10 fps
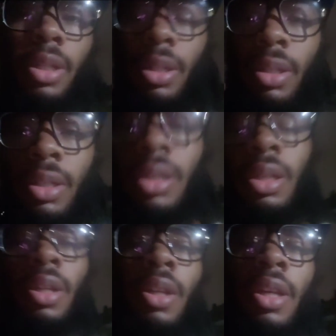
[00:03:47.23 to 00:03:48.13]
and the
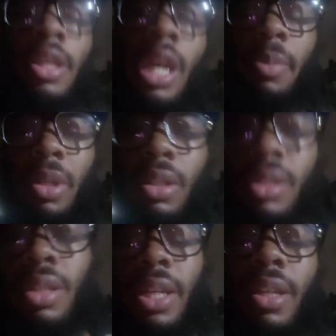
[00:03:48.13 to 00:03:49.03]
camera
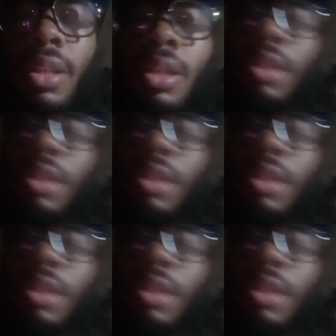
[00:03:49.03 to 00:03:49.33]
looks like